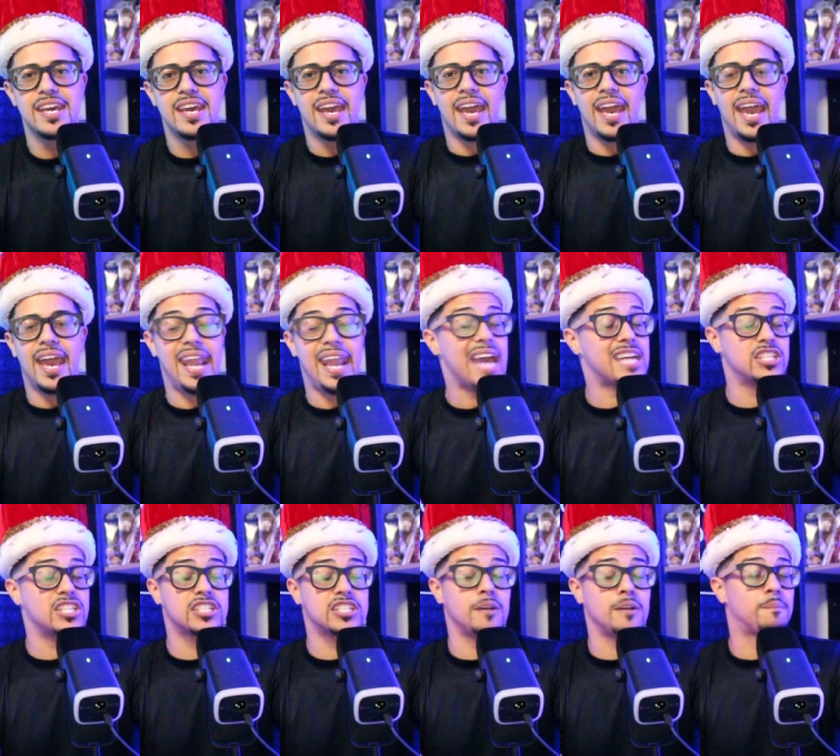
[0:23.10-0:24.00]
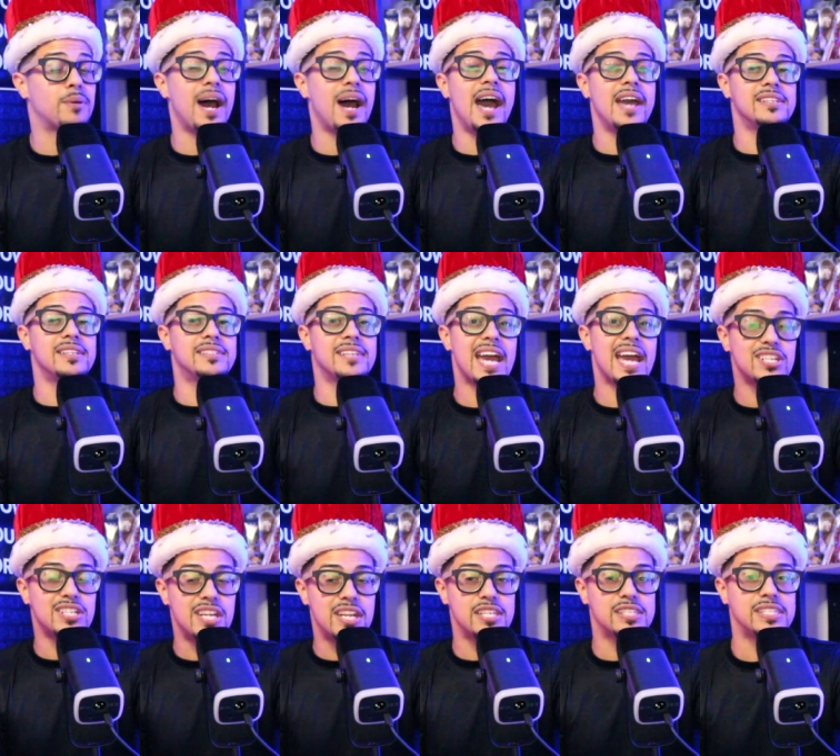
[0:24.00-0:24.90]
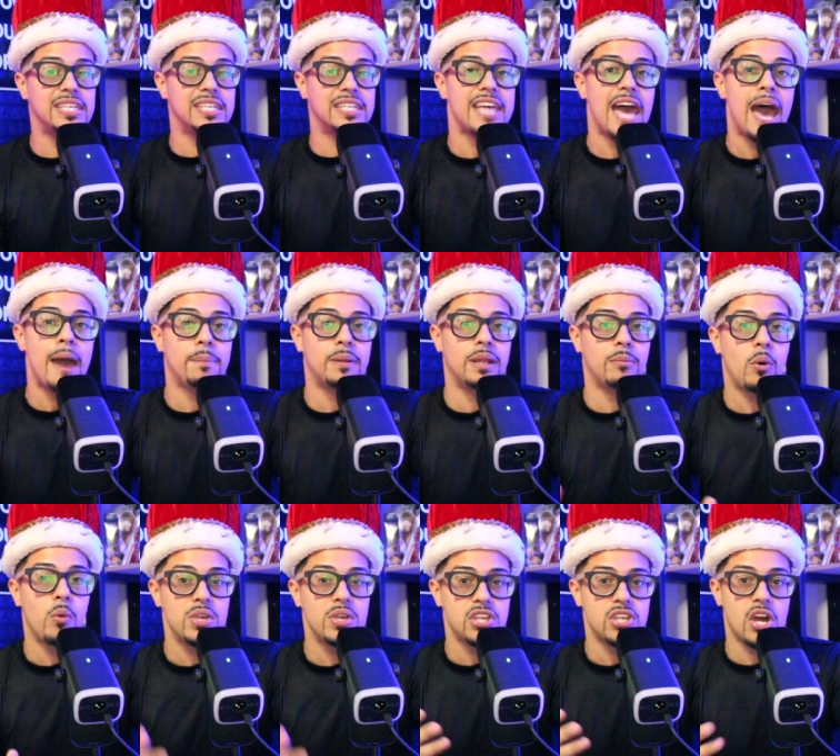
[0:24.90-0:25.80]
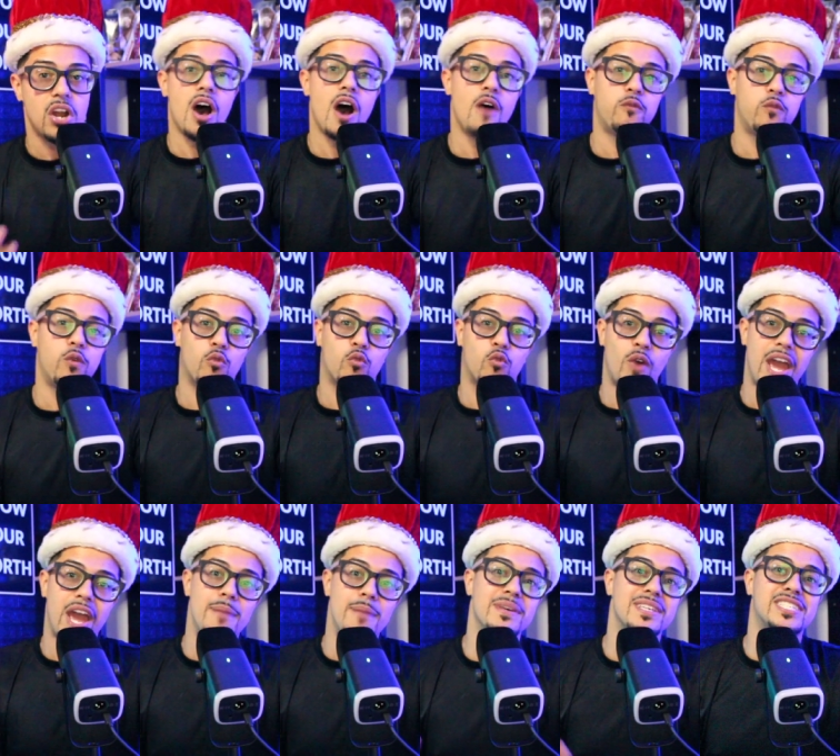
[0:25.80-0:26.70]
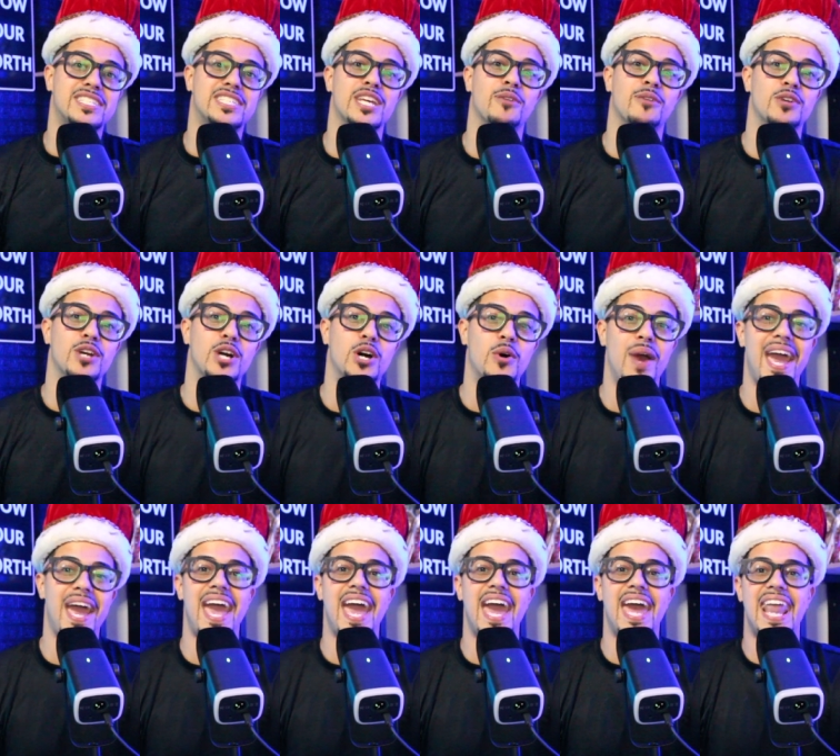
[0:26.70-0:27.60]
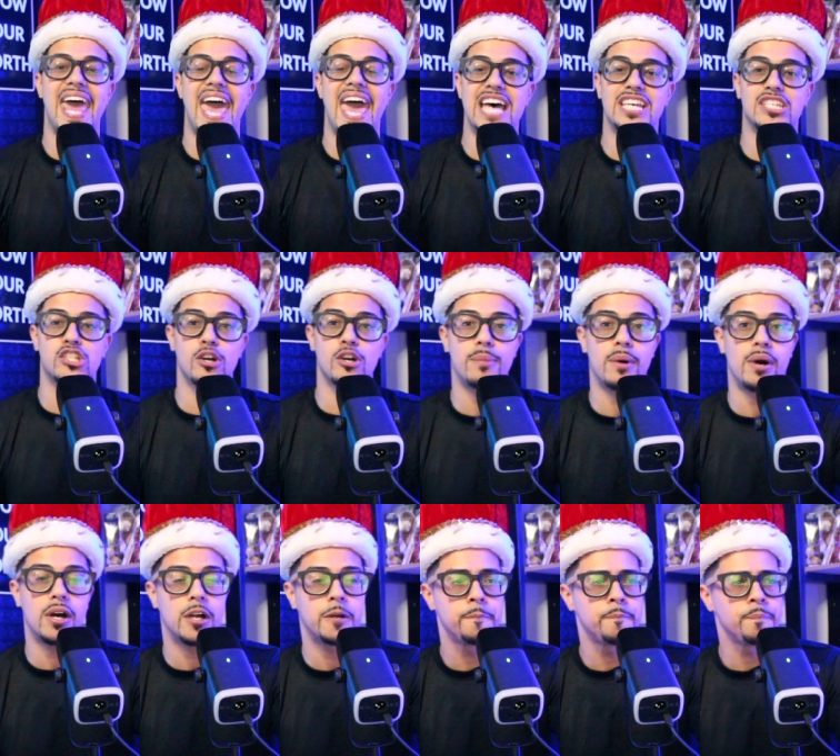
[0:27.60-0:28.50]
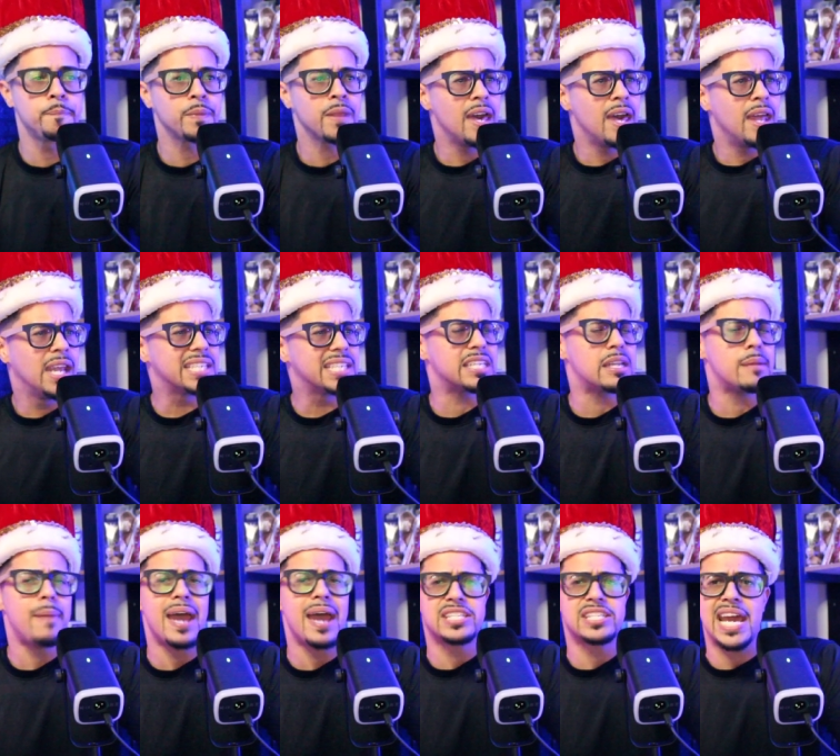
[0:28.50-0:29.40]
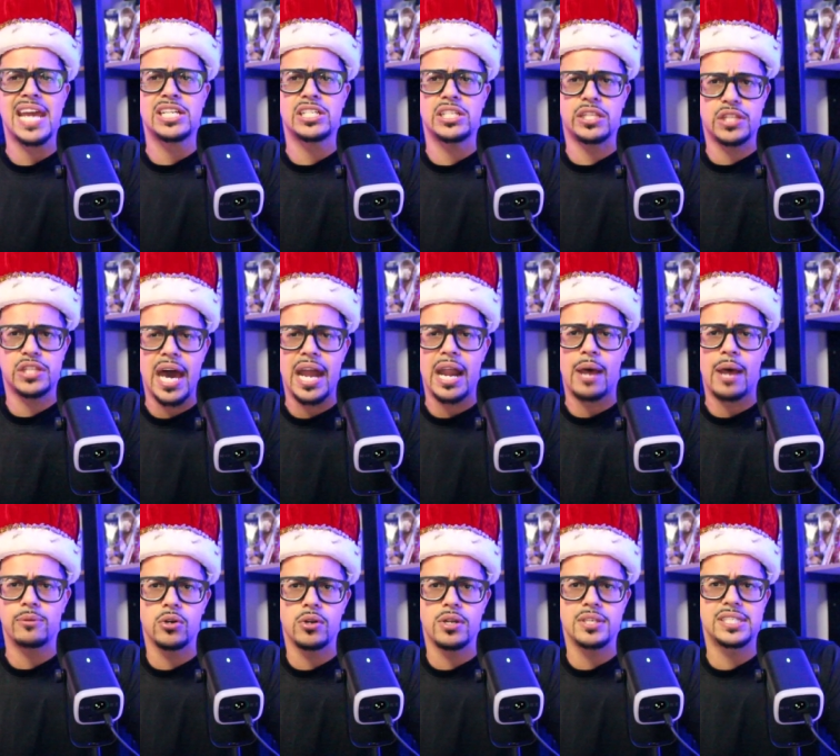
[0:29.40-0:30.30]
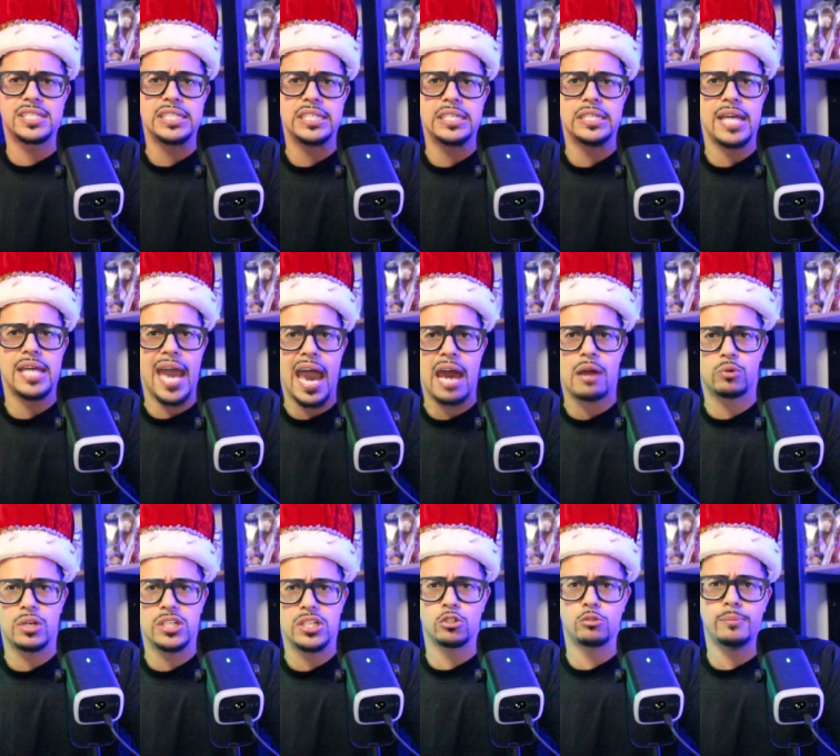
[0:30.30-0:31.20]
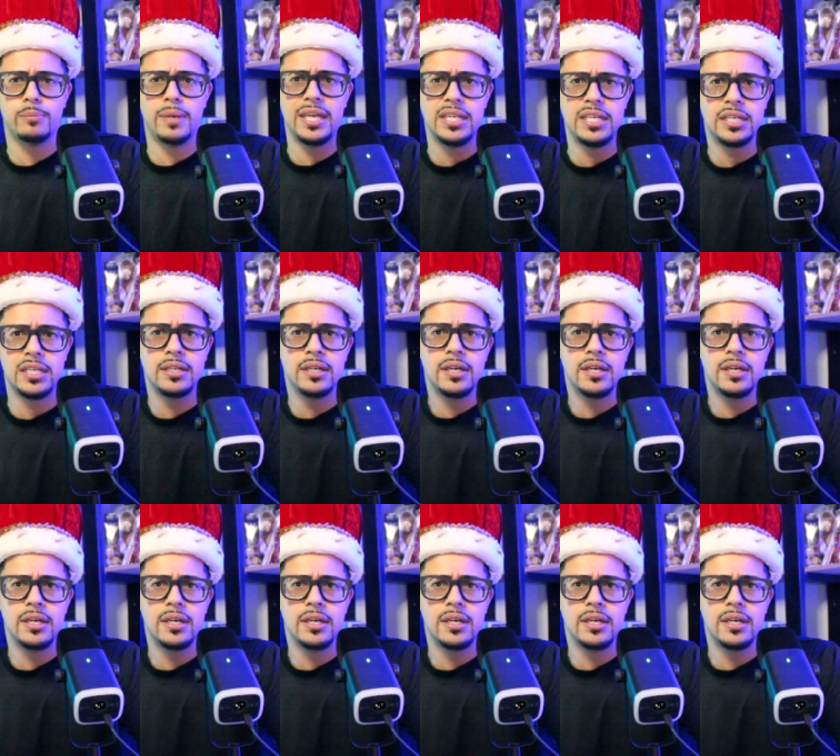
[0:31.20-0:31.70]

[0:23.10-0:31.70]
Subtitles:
And actually a surprise. I actually didn't see this happening. But we started off with Rey Mysterio and Escobar. This is a match I actually thought I was going to see at WrestleMania.